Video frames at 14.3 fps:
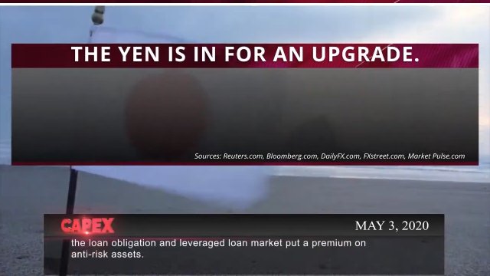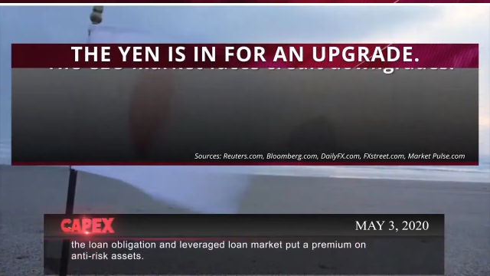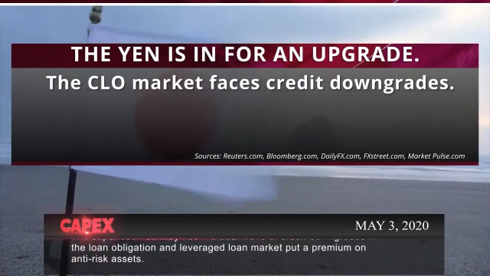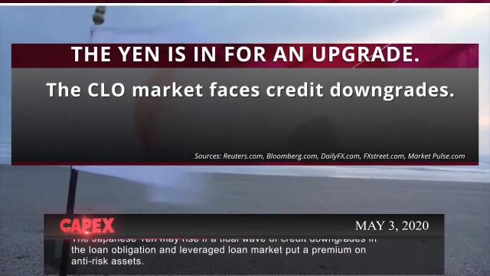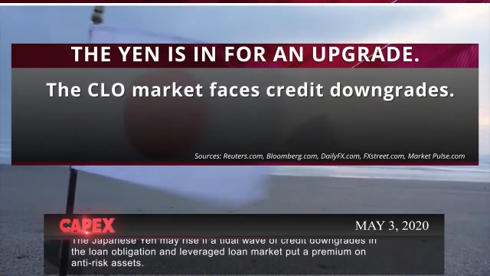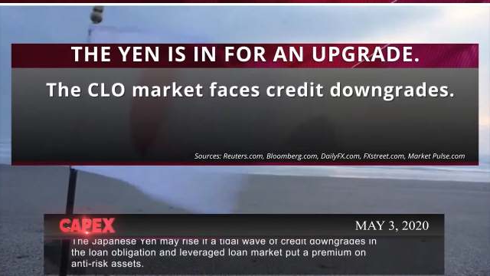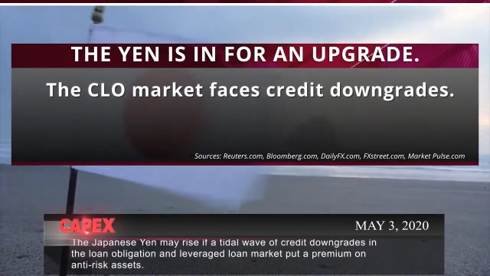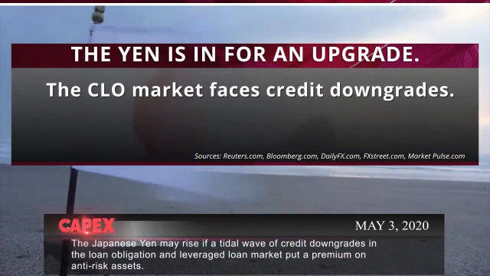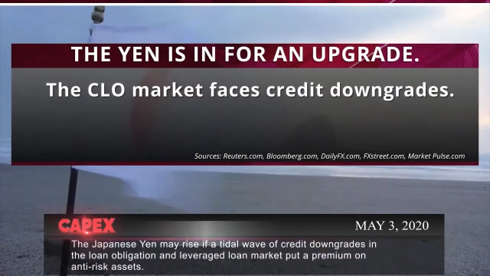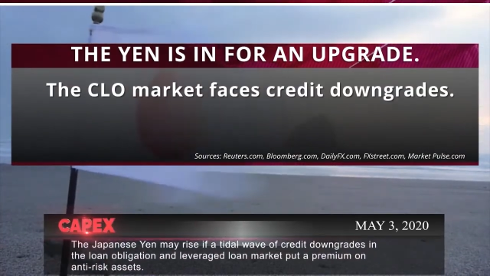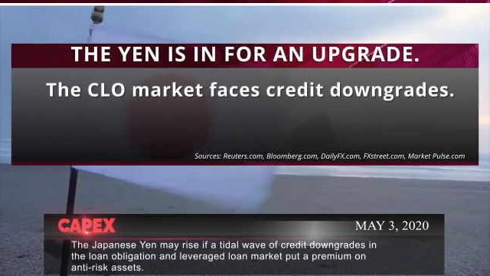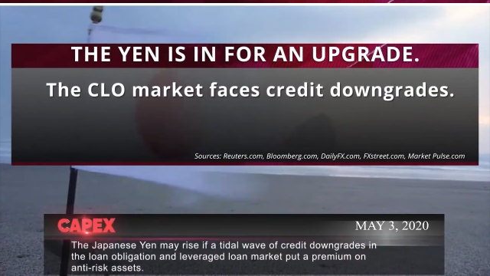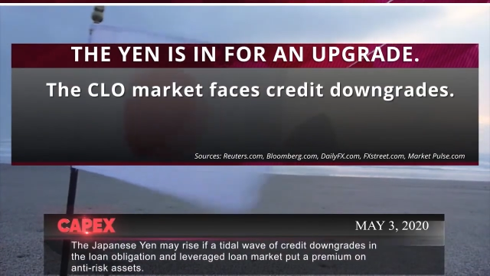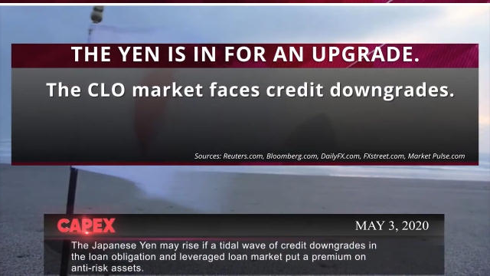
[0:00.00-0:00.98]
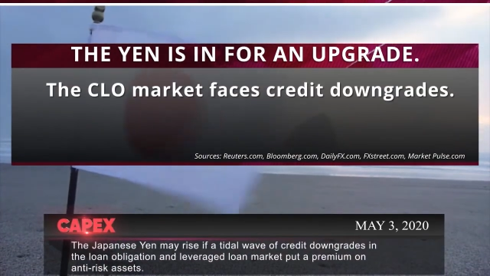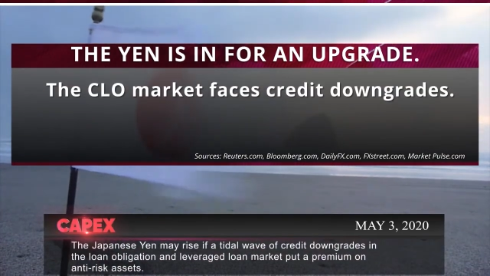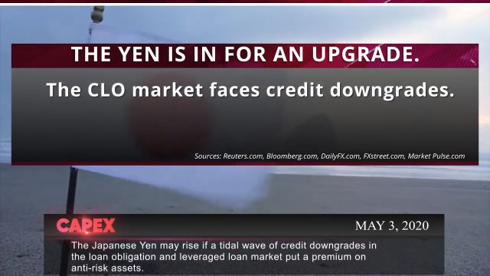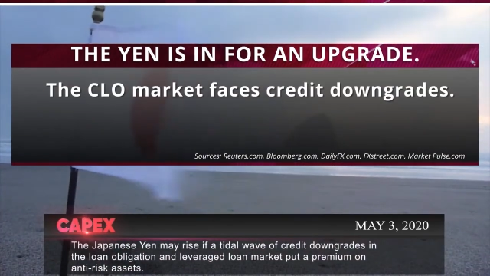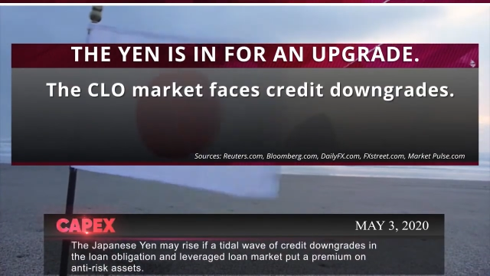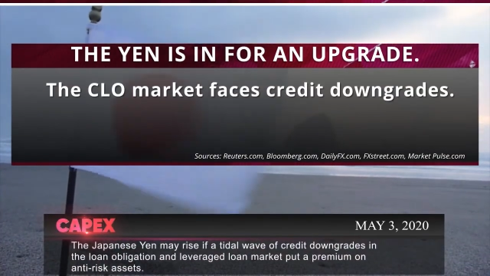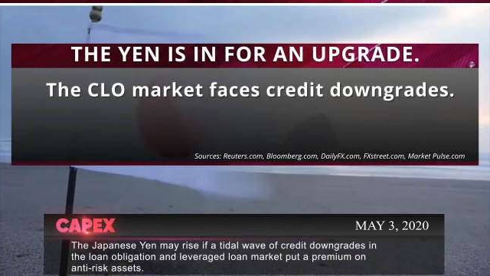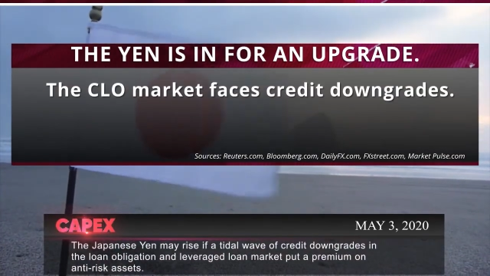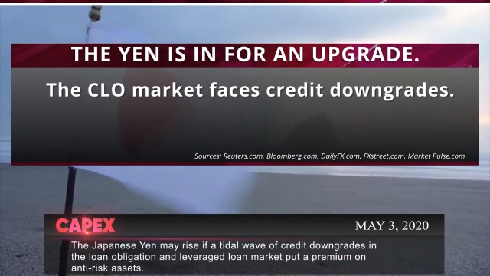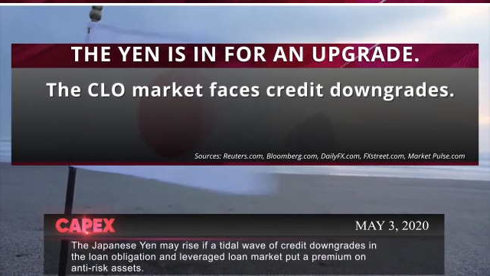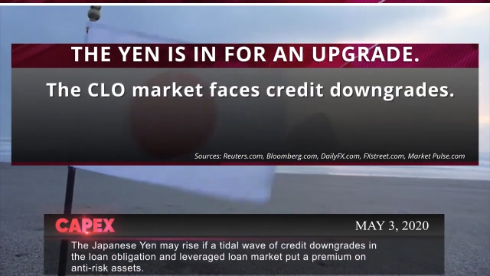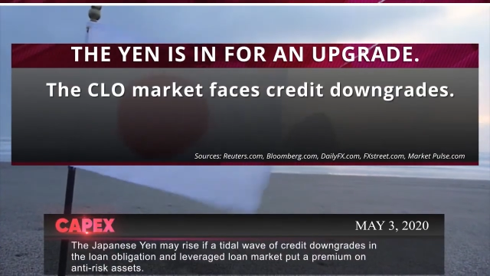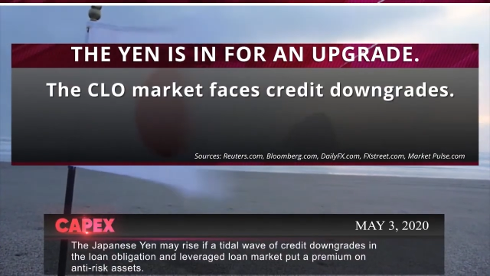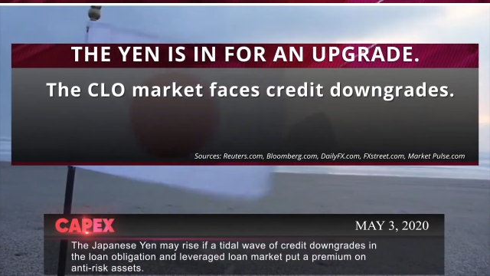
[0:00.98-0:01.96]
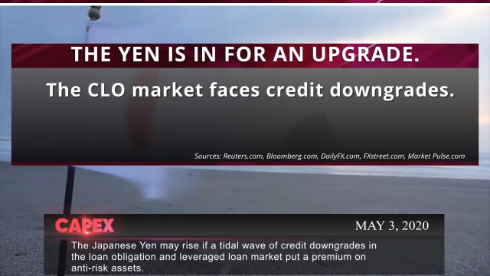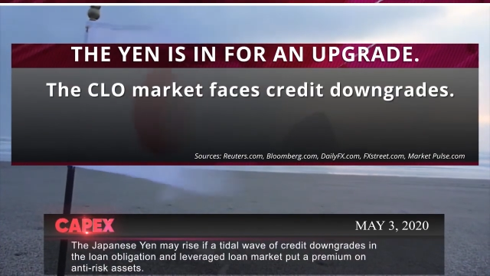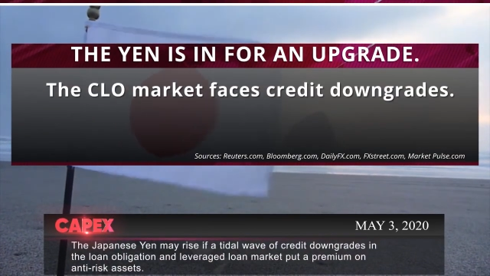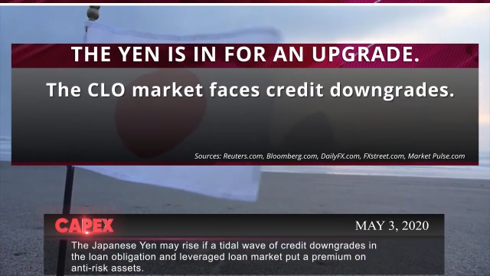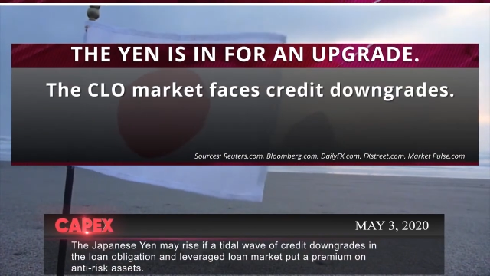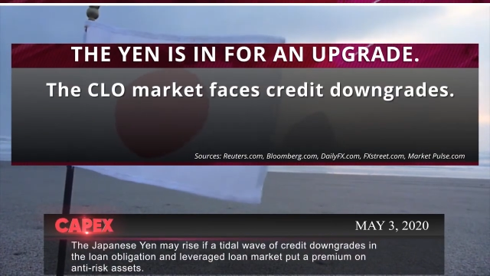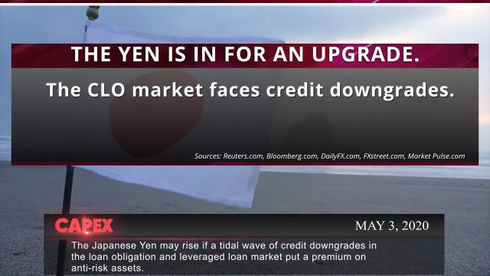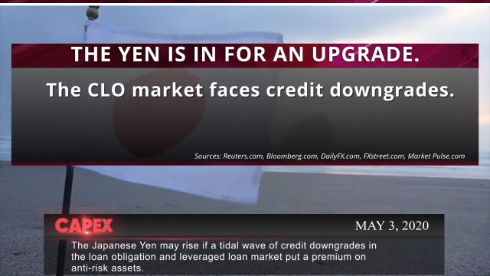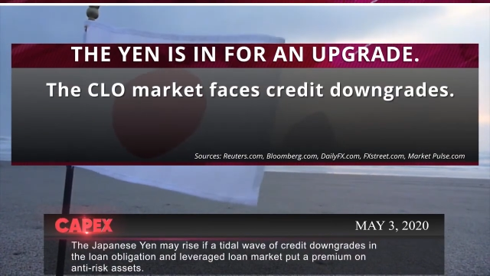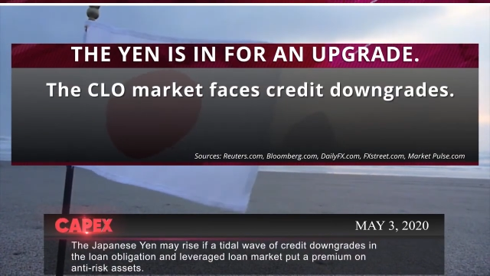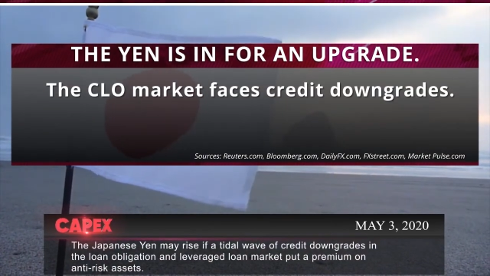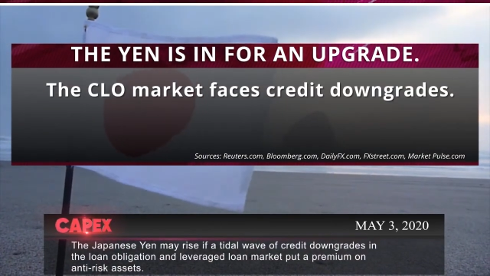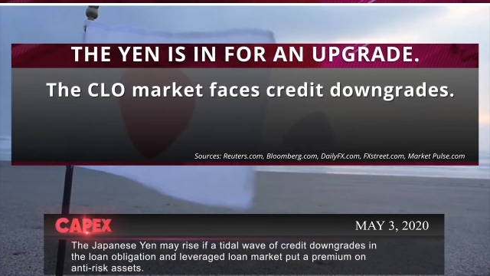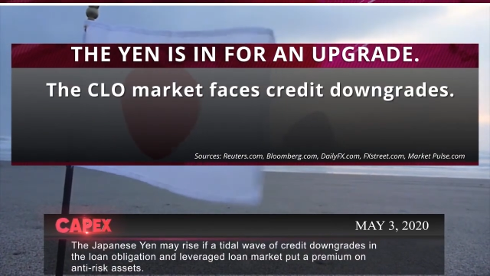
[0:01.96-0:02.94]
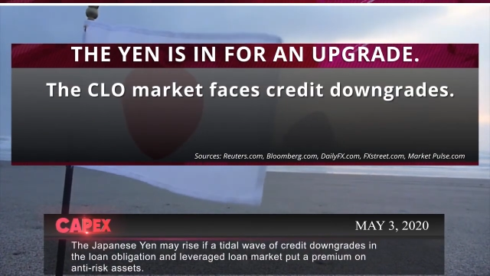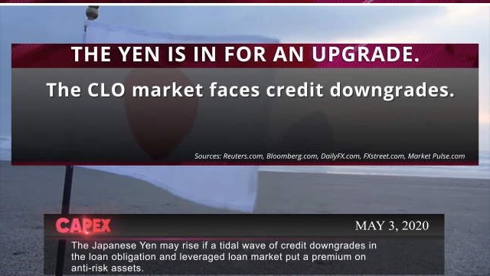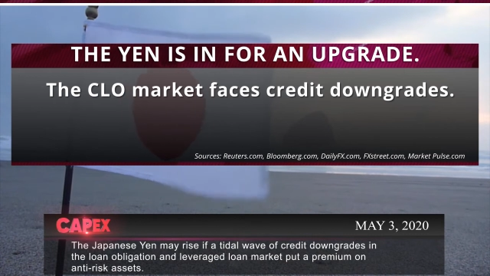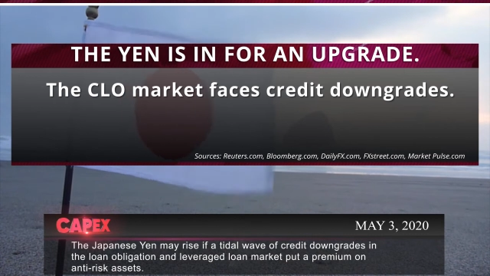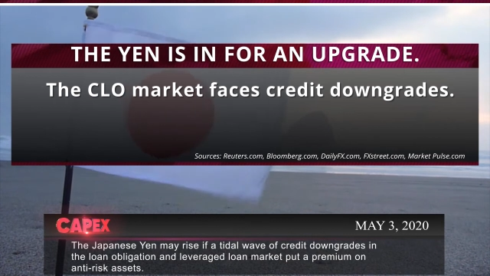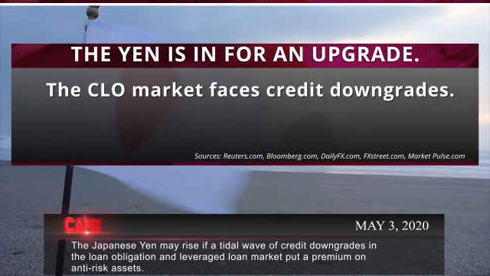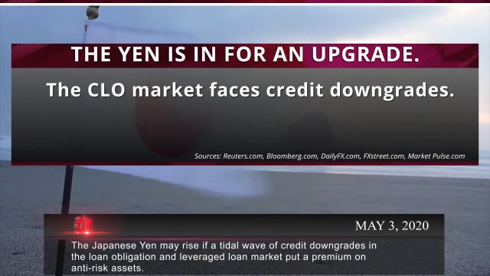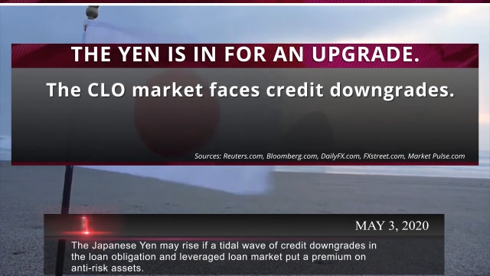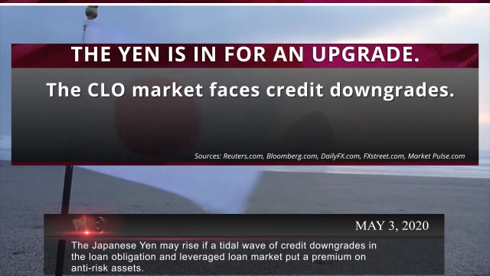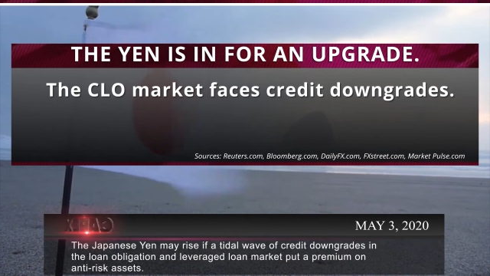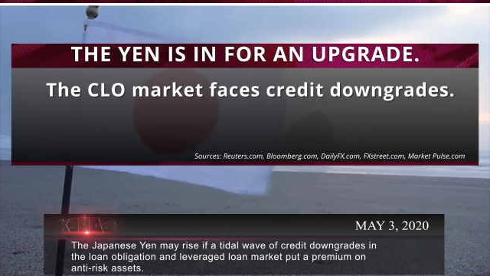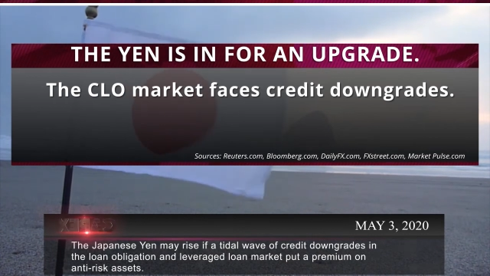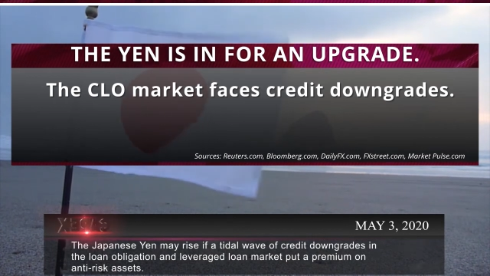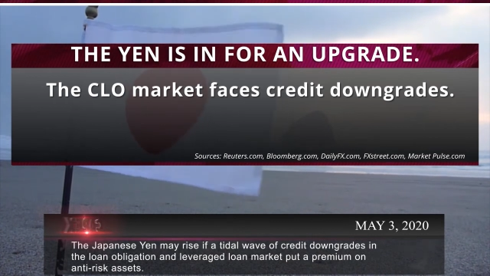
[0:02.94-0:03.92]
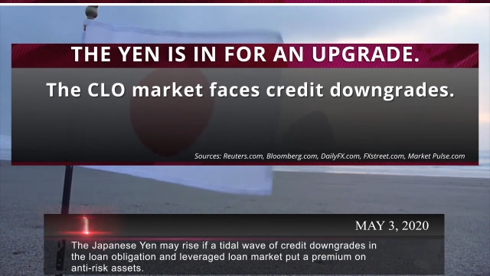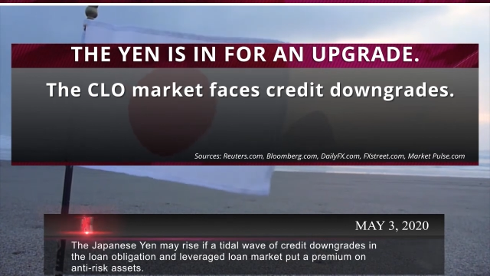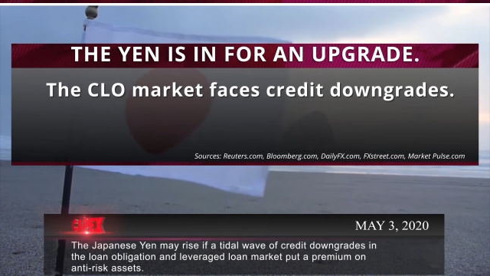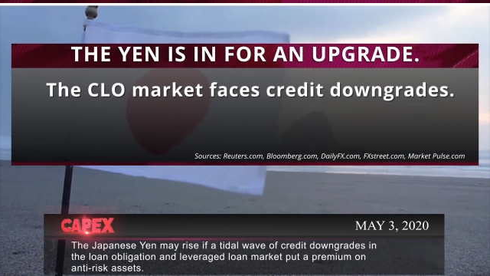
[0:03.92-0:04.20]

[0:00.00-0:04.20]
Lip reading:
(no speaker visible)